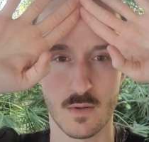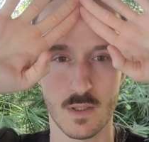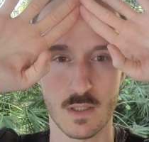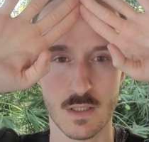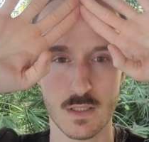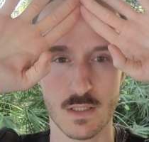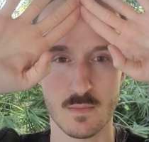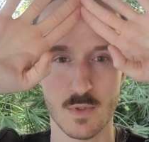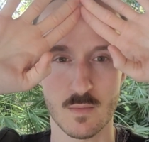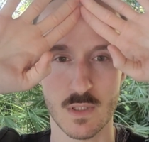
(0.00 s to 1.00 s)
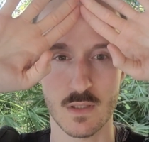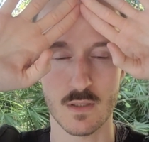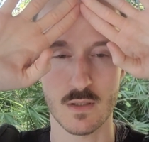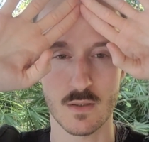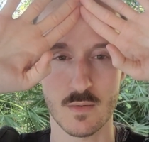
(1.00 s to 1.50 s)
It does seem to
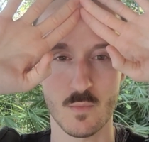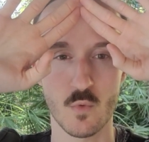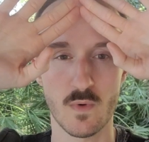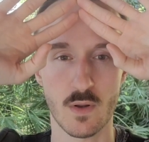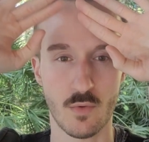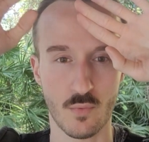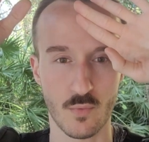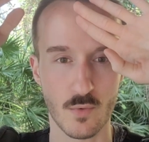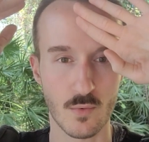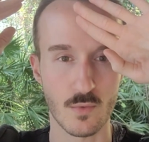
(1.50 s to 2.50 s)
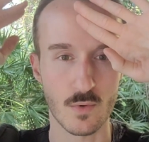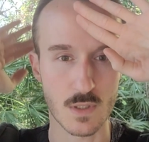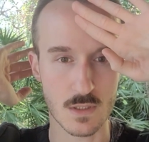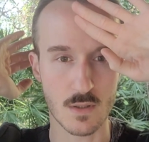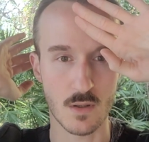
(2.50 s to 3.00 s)
be moving through the
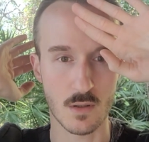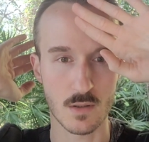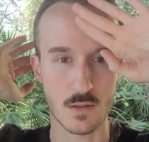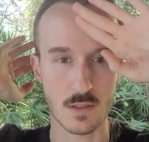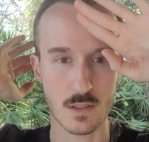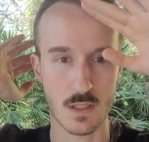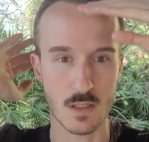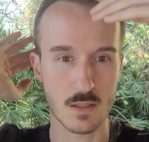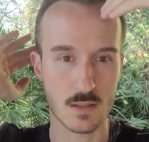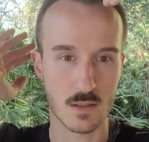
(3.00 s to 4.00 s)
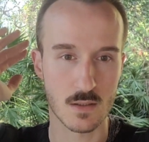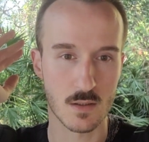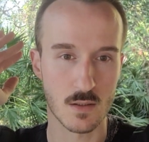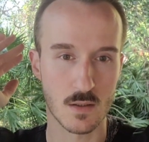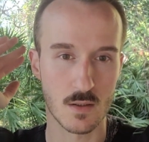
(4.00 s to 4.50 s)
skull in this case.
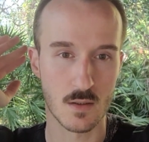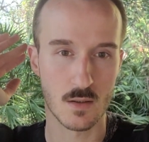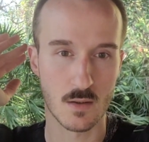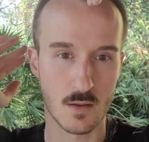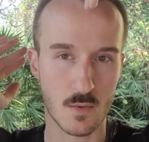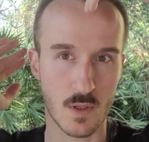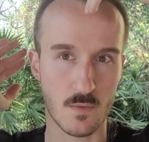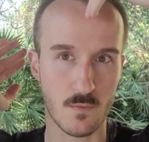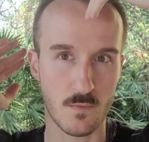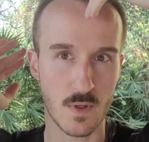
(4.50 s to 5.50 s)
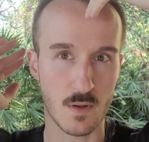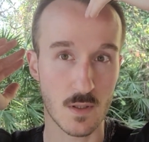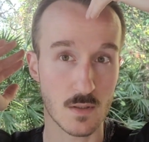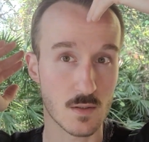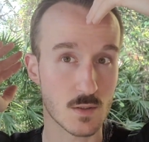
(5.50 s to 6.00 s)
I can feel
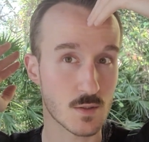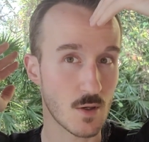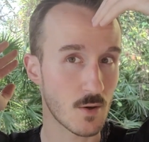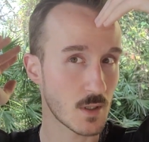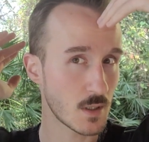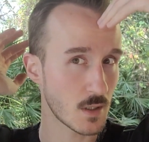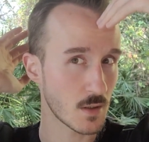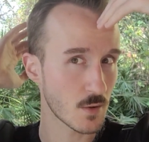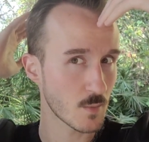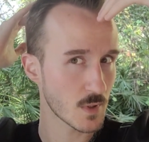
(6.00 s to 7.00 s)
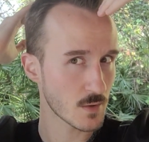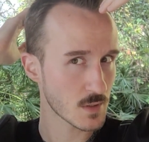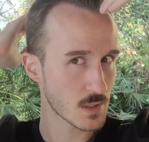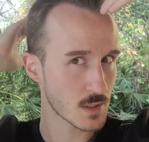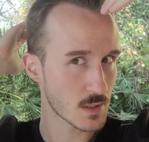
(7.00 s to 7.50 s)
it starting here, but there's
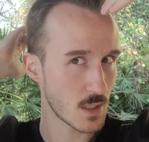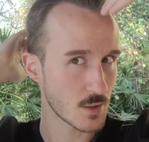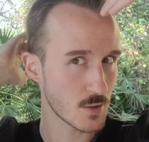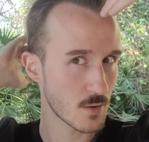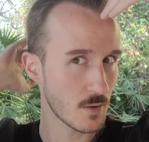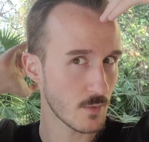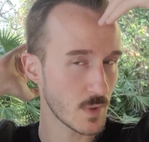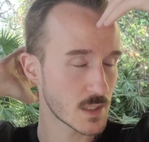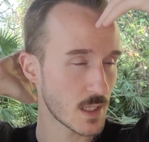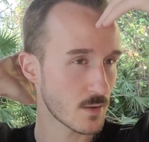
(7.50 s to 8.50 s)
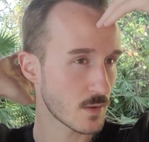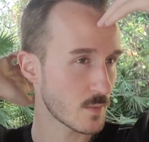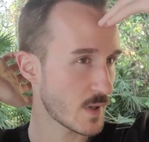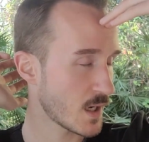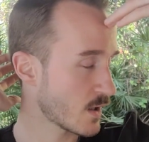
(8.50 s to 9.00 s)
a sensation all the way down to the
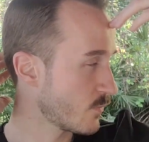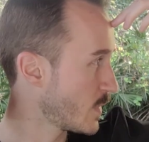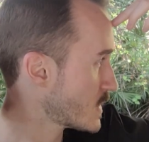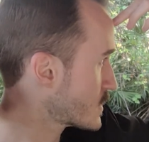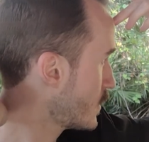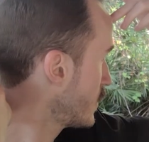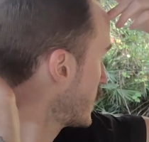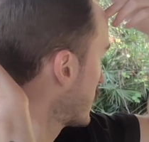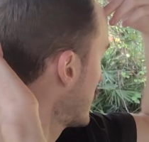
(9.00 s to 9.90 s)
back of my skull here,